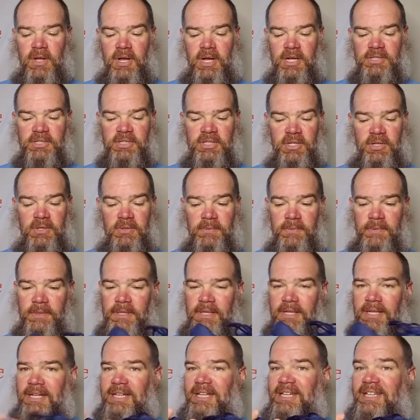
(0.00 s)
Also,
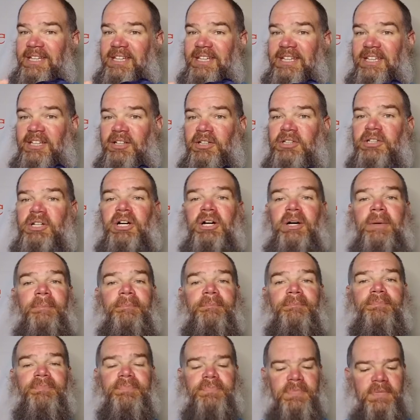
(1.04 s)
heel
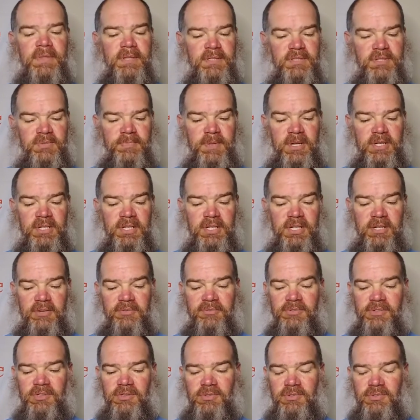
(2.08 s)
cup, especially
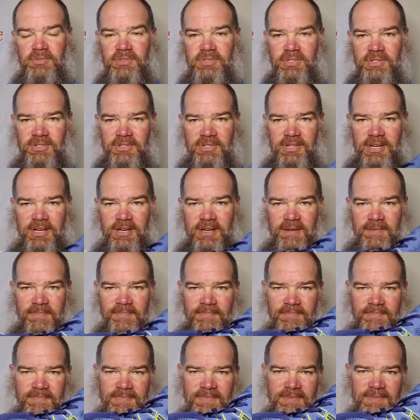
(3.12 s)
if you use
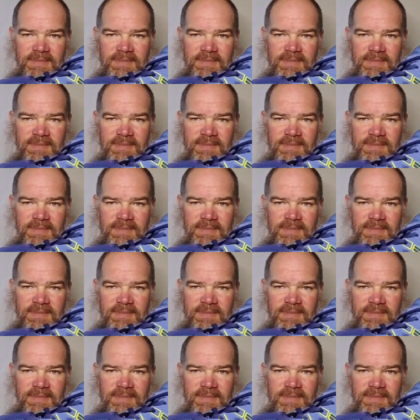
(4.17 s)
a